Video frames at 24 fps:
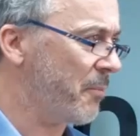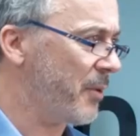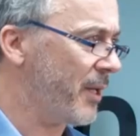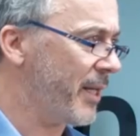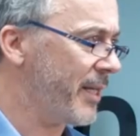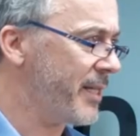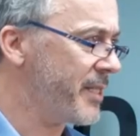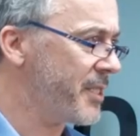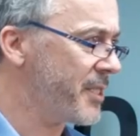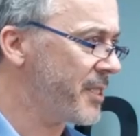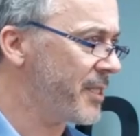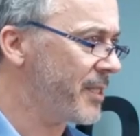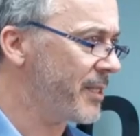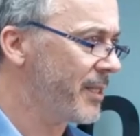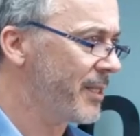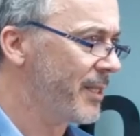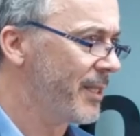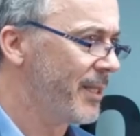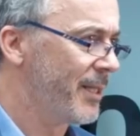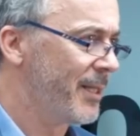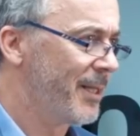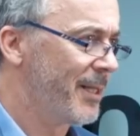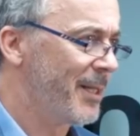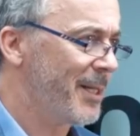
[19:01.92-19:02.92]
Police
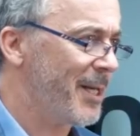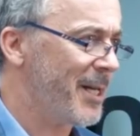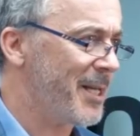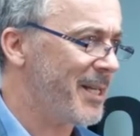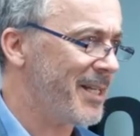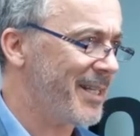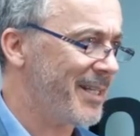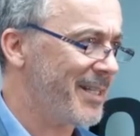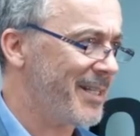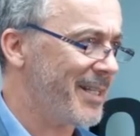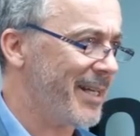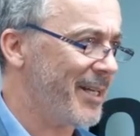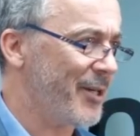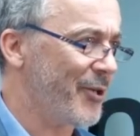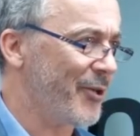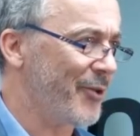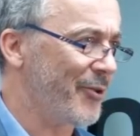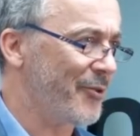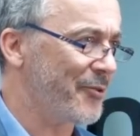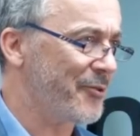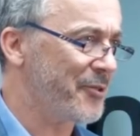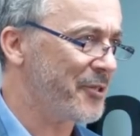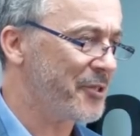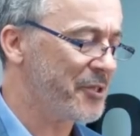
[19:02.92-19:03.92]
in the
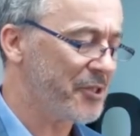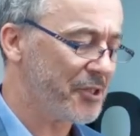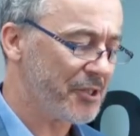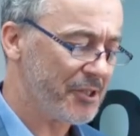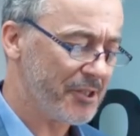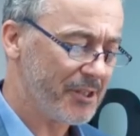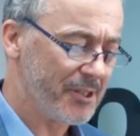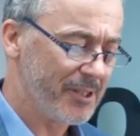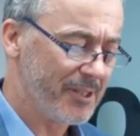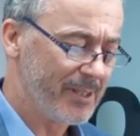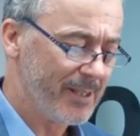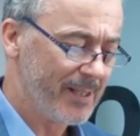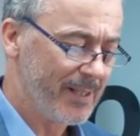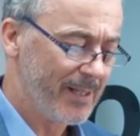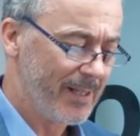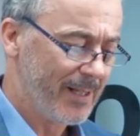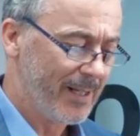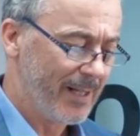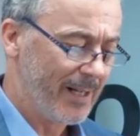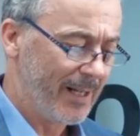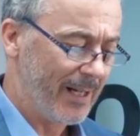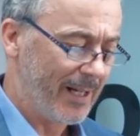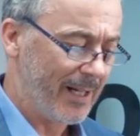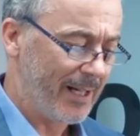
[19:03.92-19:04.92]
1800s
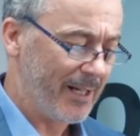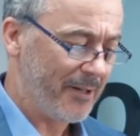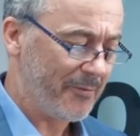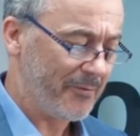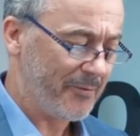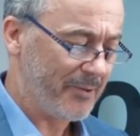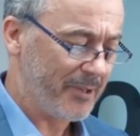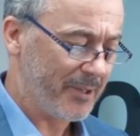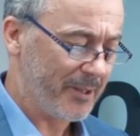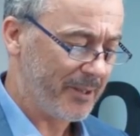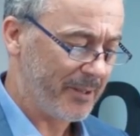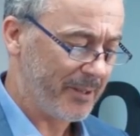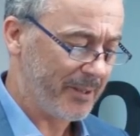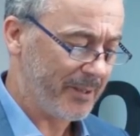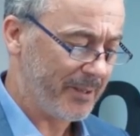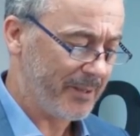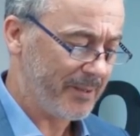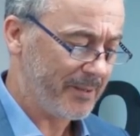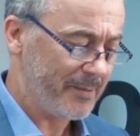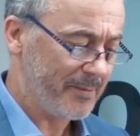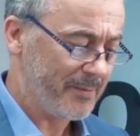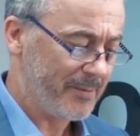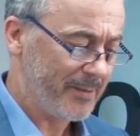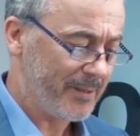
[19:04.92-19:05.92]

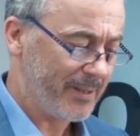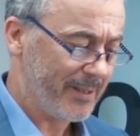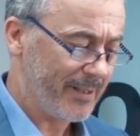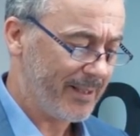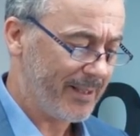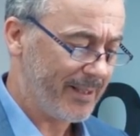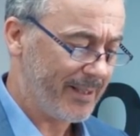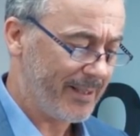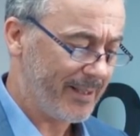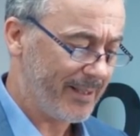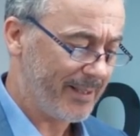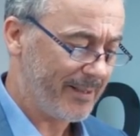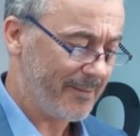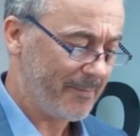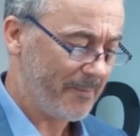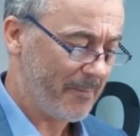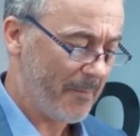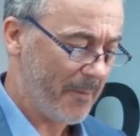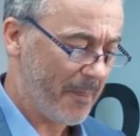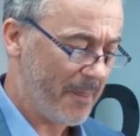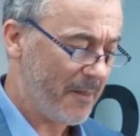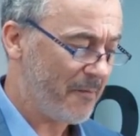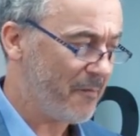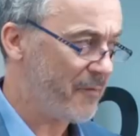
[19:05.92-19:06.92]
after the
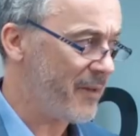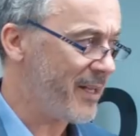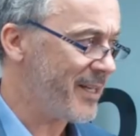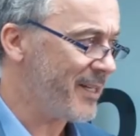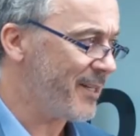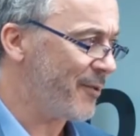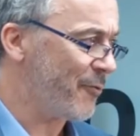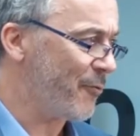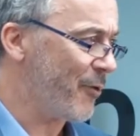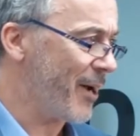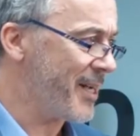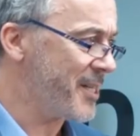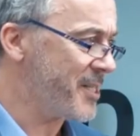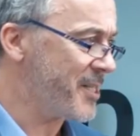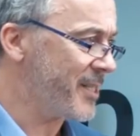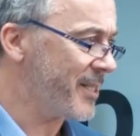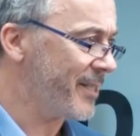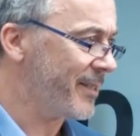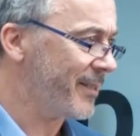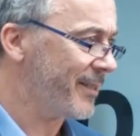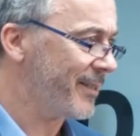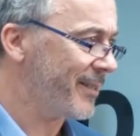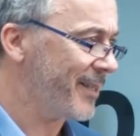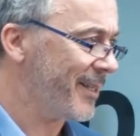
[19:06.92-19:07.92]
Fenian
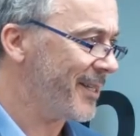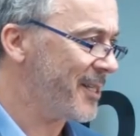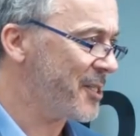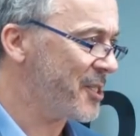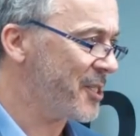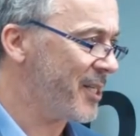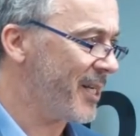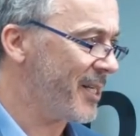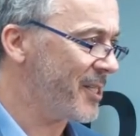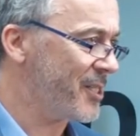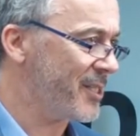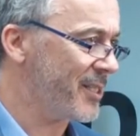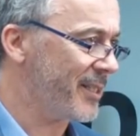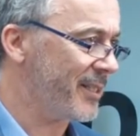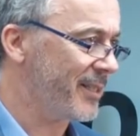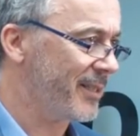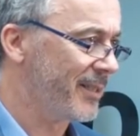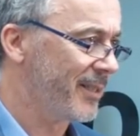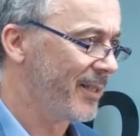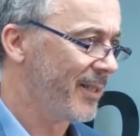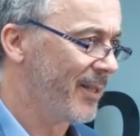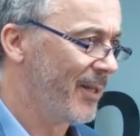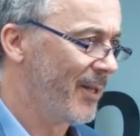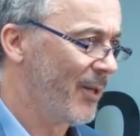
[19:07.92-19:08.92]
Rising, essentially,
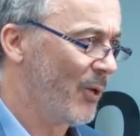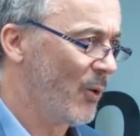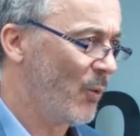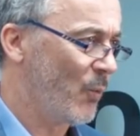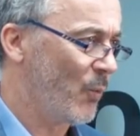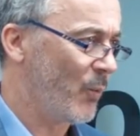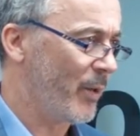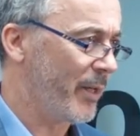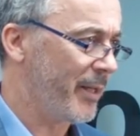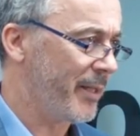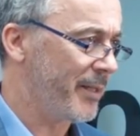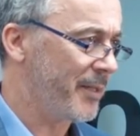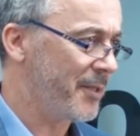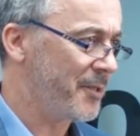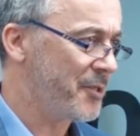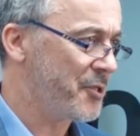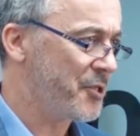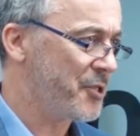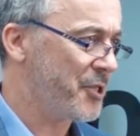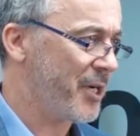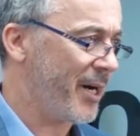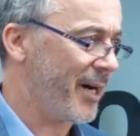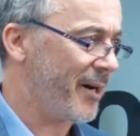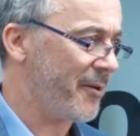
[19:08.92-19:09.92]
when
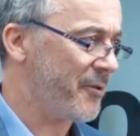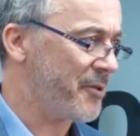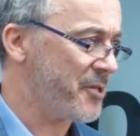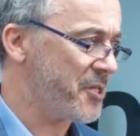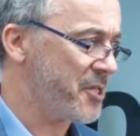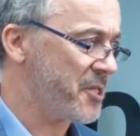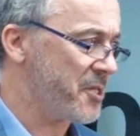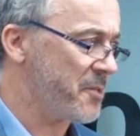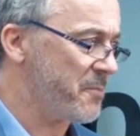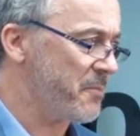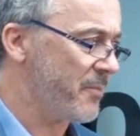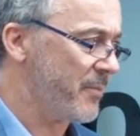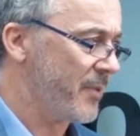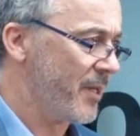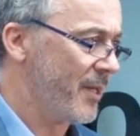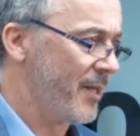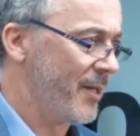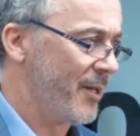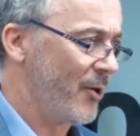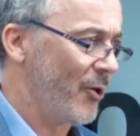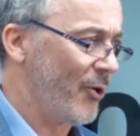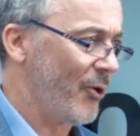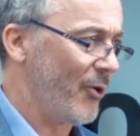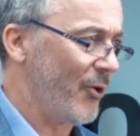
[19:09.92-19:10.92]
terrorism
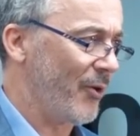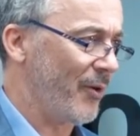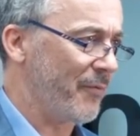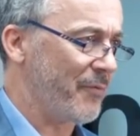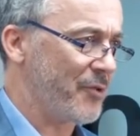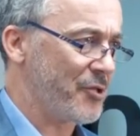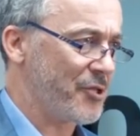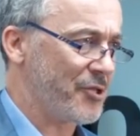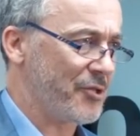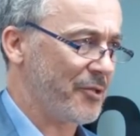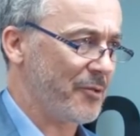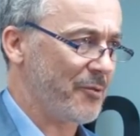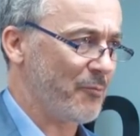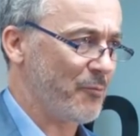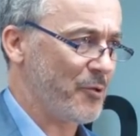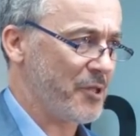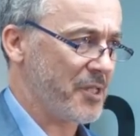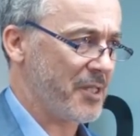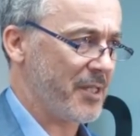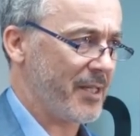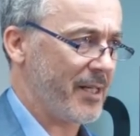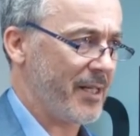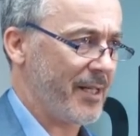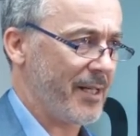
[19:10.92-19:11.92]
all of a sudden
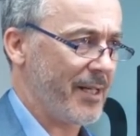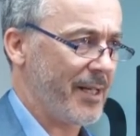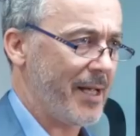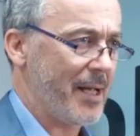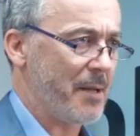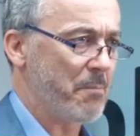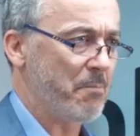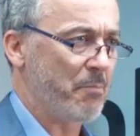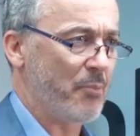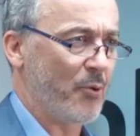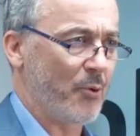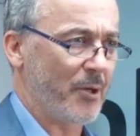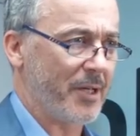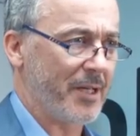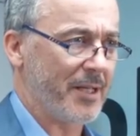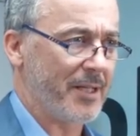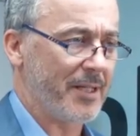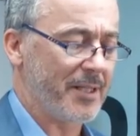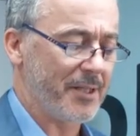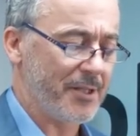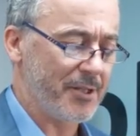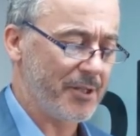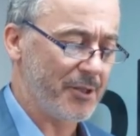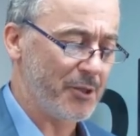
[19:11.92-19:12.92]
was imported
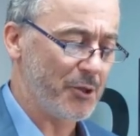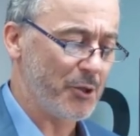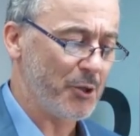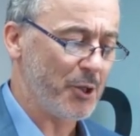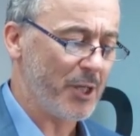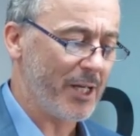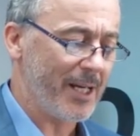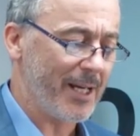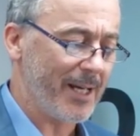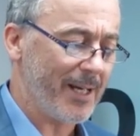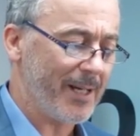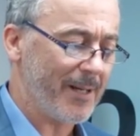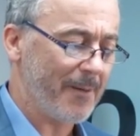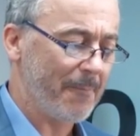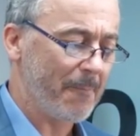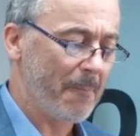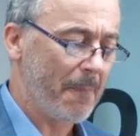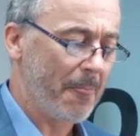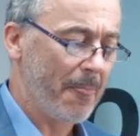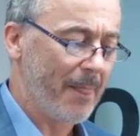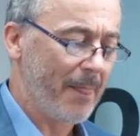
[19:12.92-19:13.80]
into the UK.